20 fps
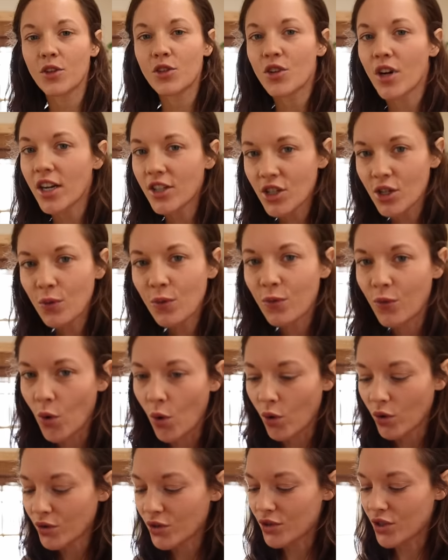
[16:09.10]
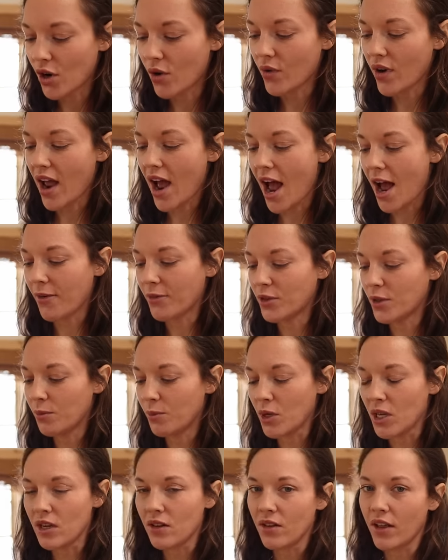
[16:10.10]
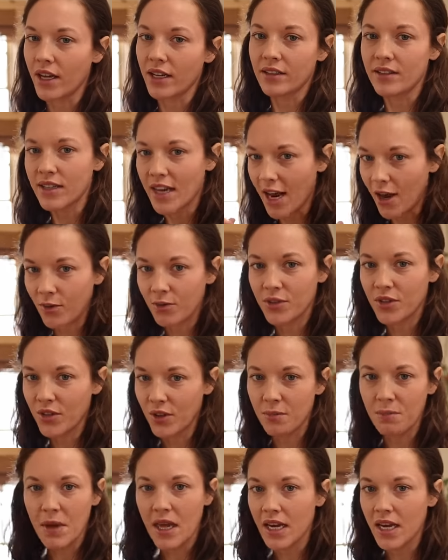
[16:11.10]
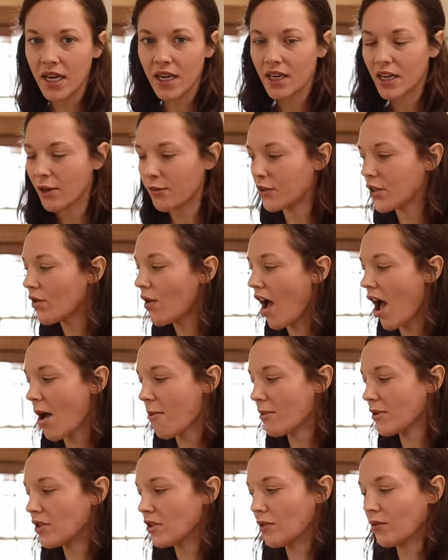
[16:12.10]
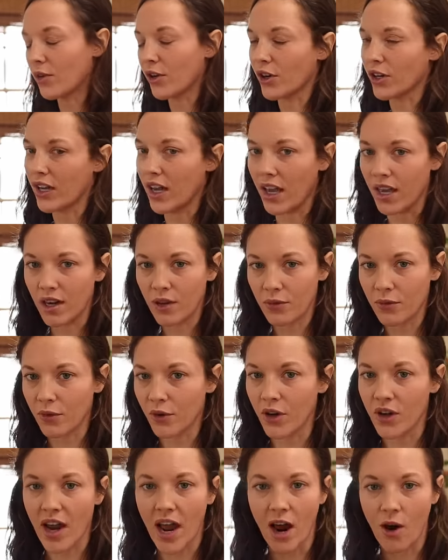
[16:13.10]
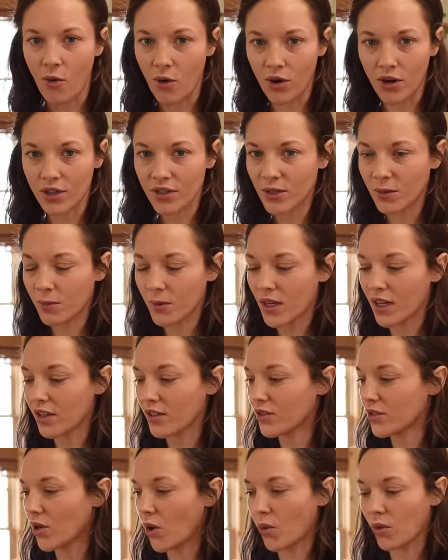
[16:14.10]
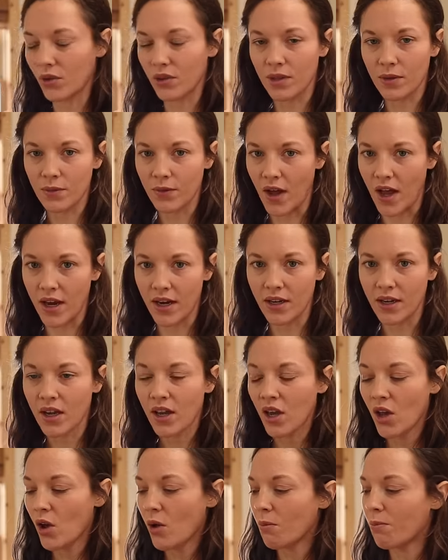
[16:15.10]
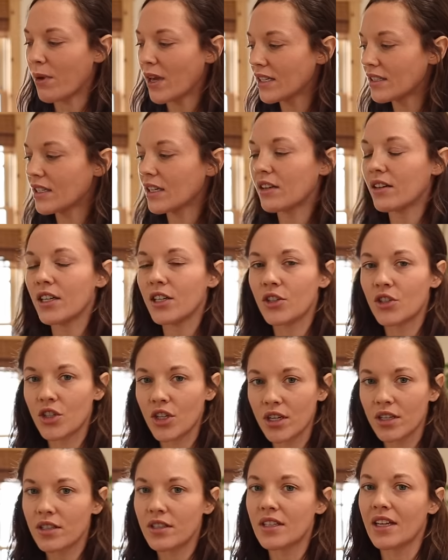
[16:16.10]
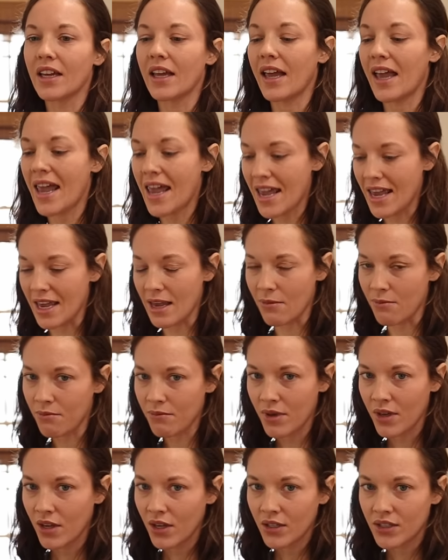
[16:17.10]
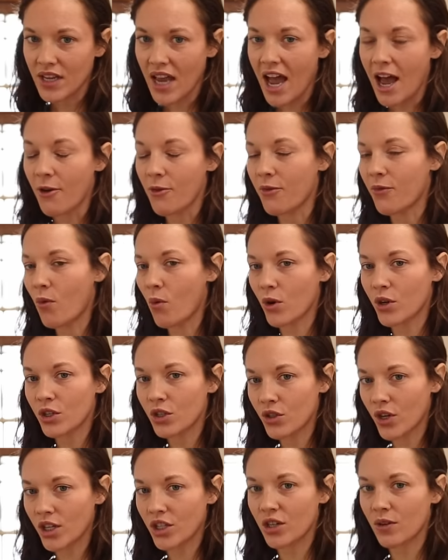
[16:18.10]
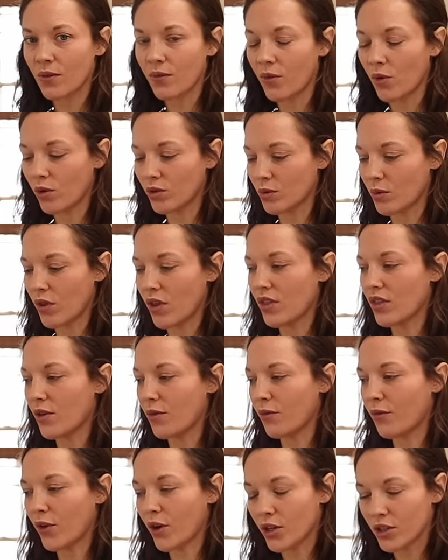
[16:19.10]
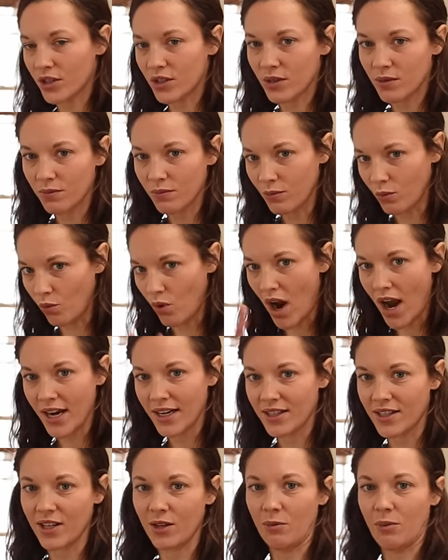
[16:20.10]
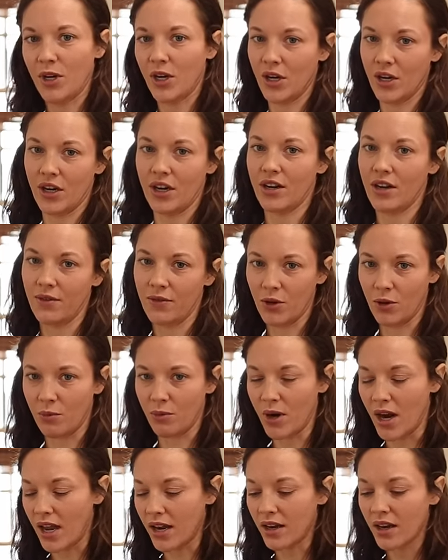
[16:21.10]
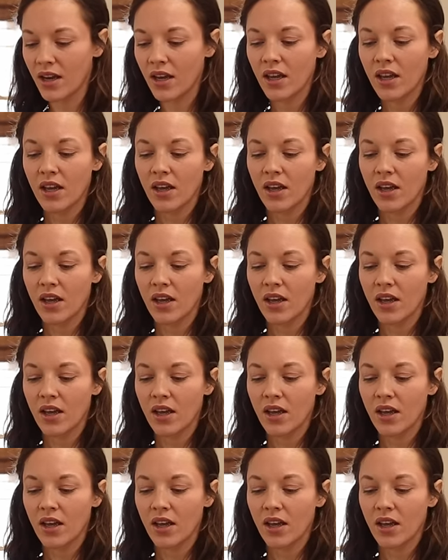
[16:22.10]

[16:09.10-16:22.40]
The stretch and folds don't have to be like down to the minute. If you happen to forget it for an hour or something, it's totally fine. Basically just aim to have 4 stretch and folds within the first rising period of your bread.